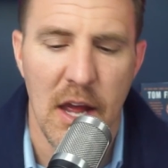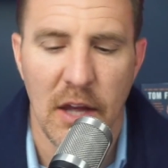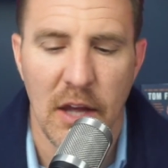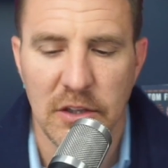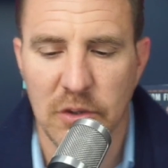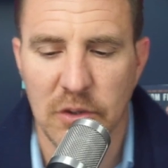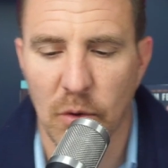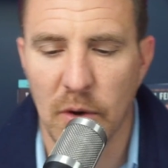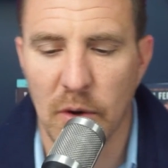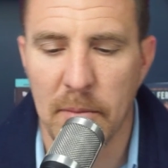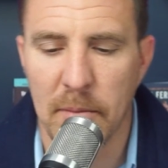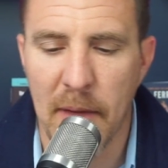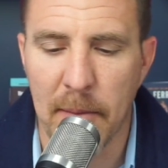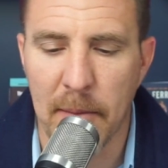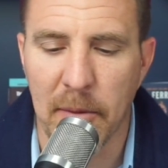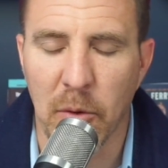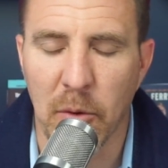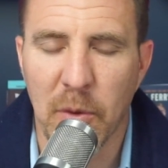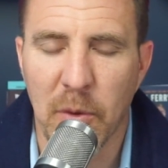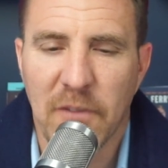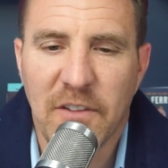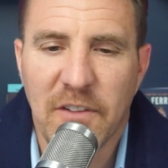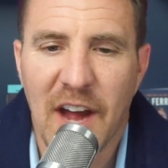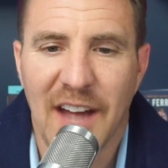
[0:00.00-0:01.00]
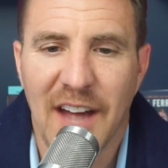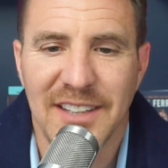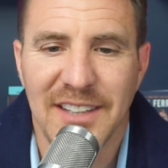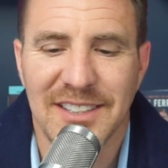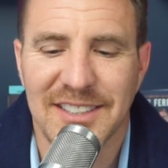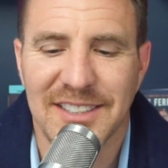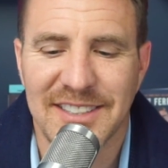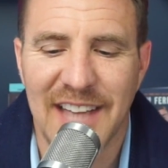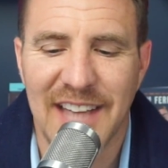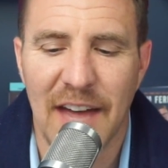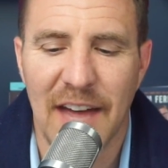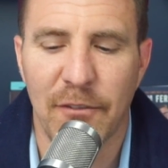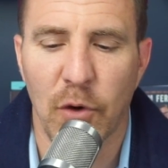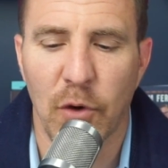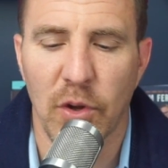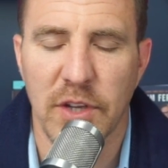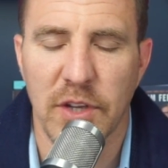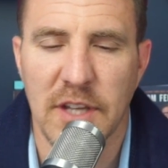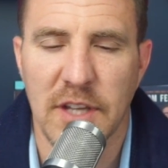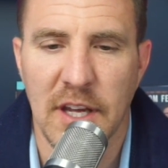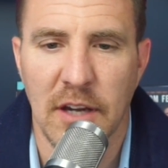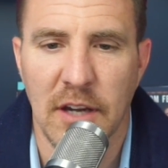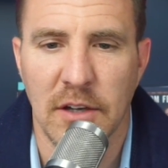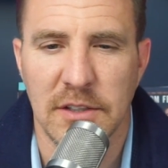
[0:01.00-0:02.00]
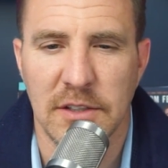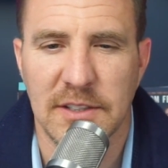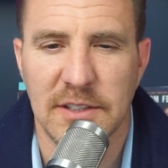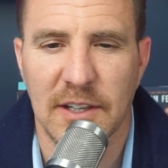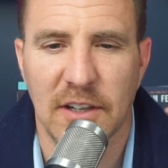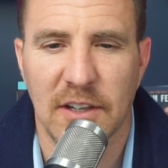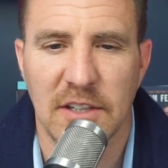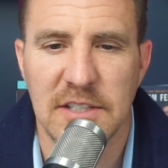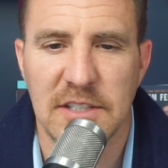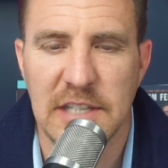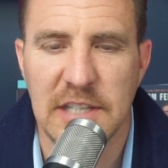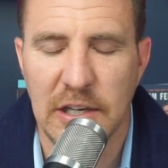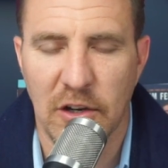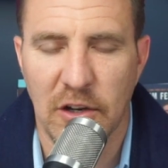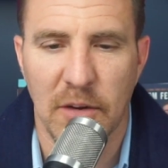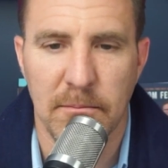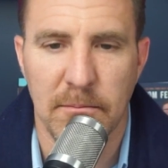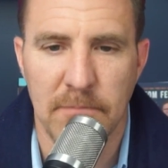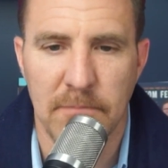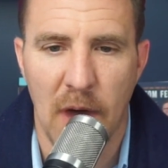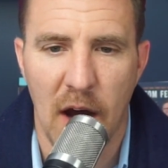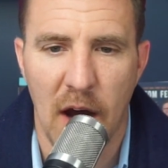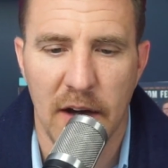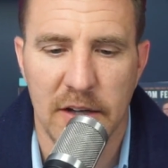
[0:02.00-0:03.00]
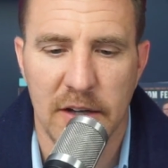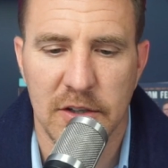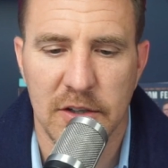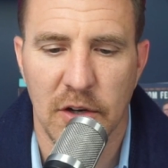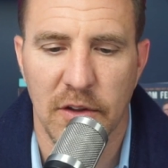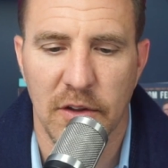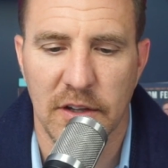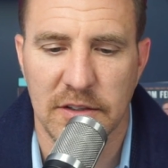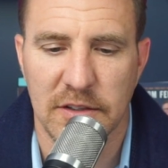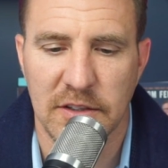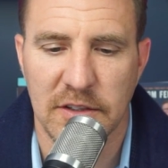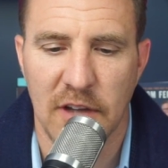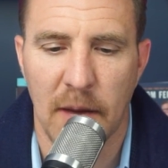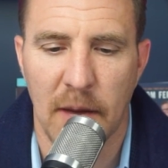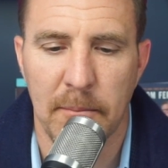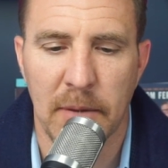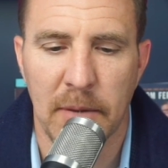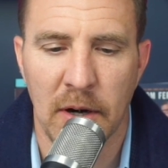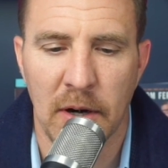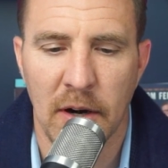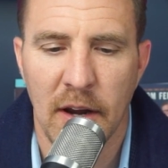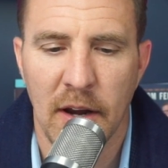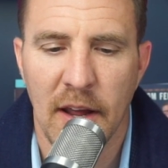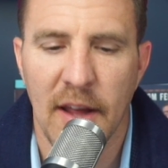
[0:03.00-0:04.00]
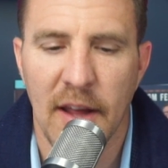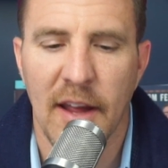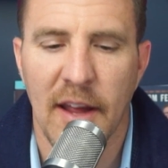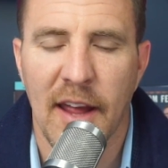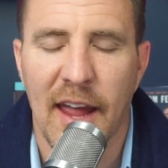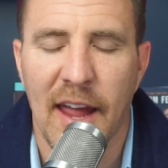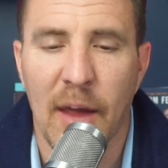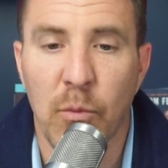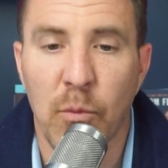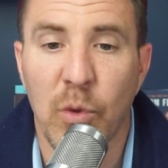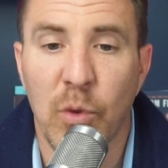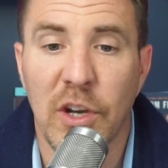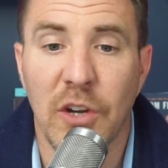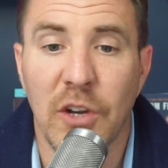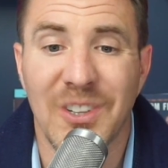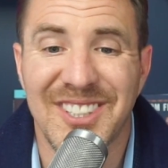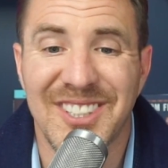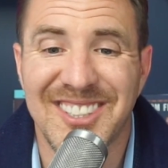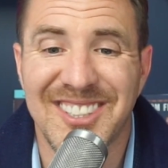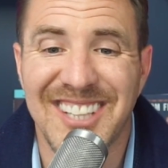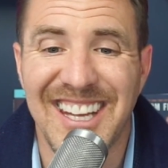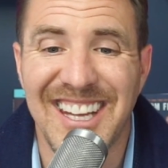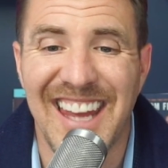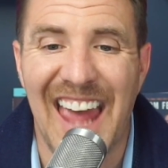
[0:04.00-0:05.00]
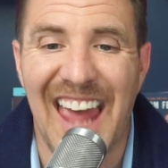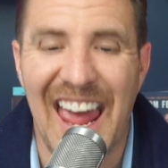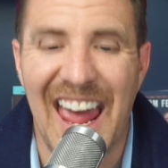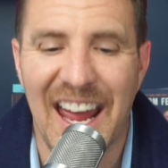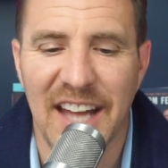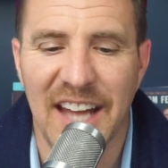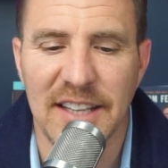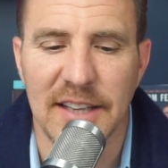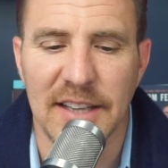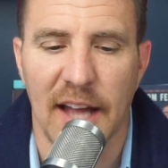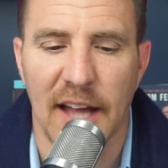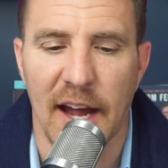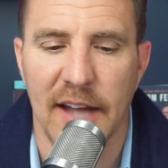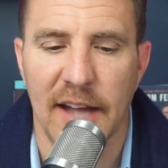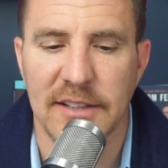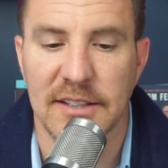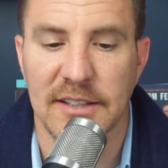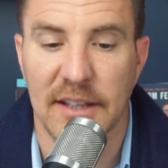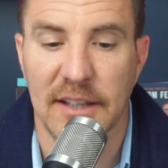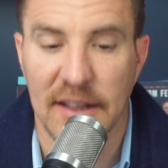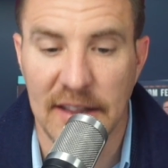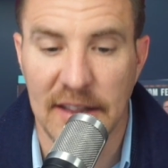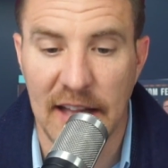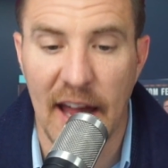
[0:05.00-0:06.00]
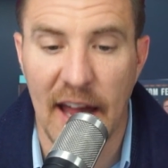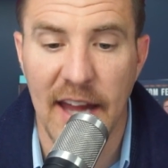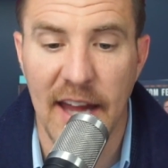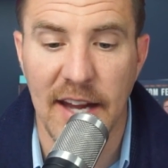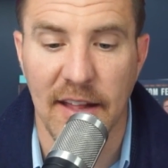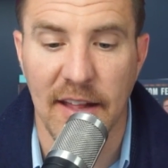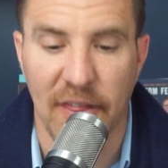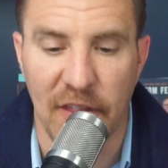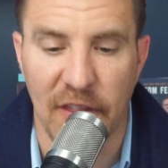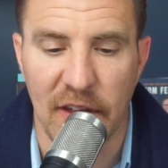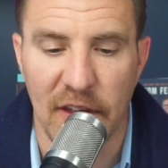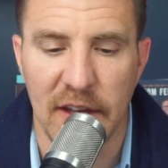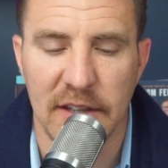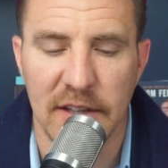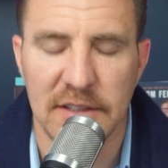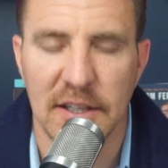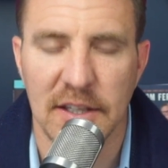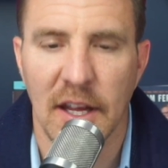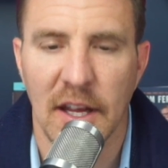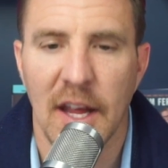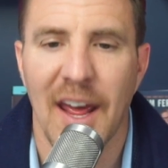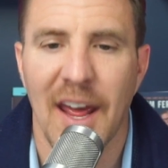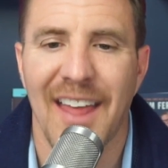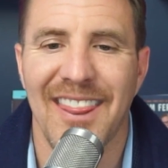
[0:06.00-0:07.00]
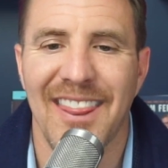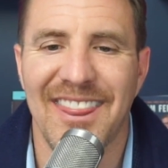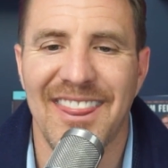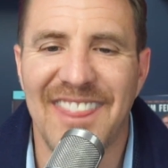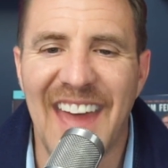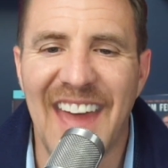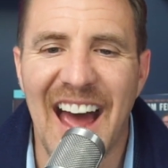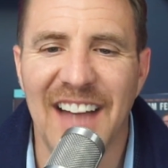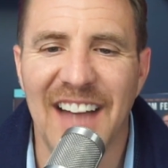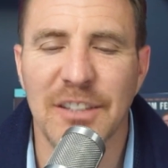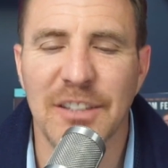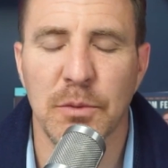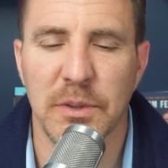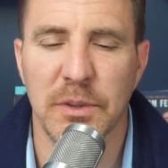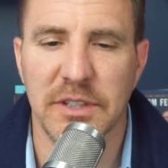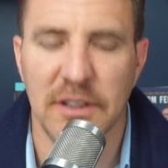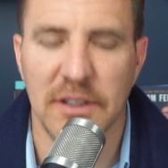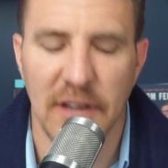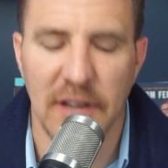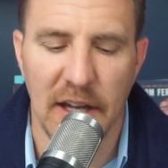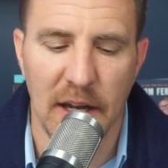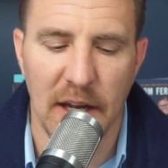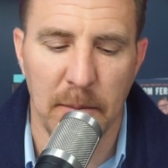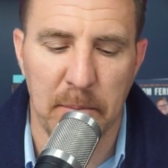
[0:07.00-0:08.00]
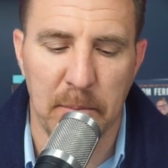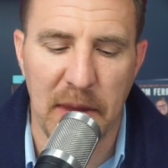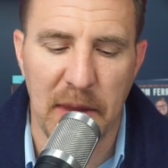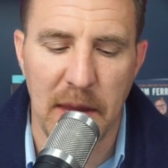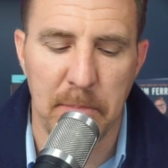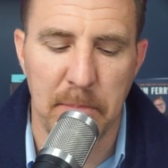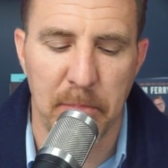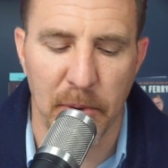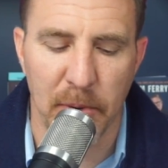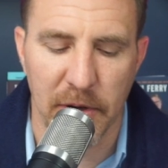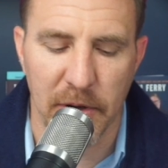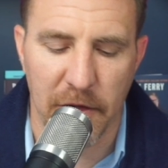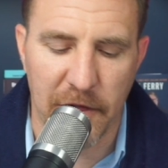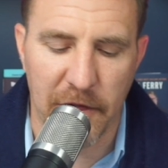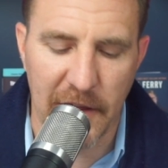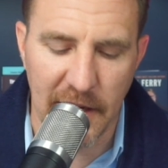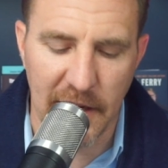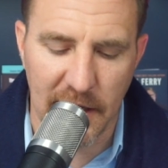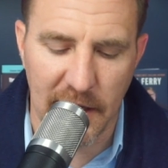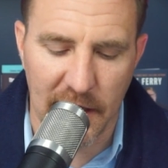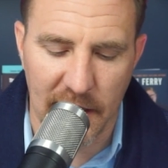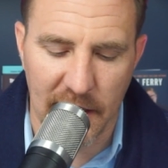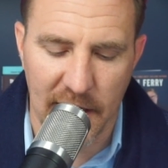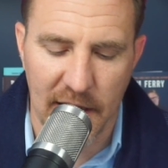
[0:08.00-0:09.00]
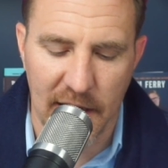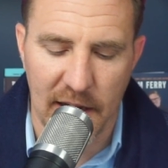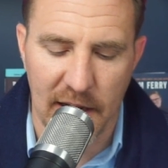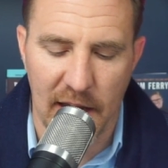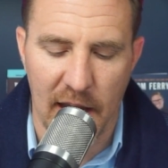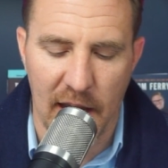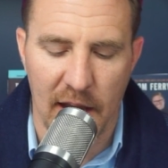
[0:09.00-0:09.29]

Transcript: So remember, we've got several years to continue to monitor this number. And when you see headlines like this, that's what's leading people to thinking it.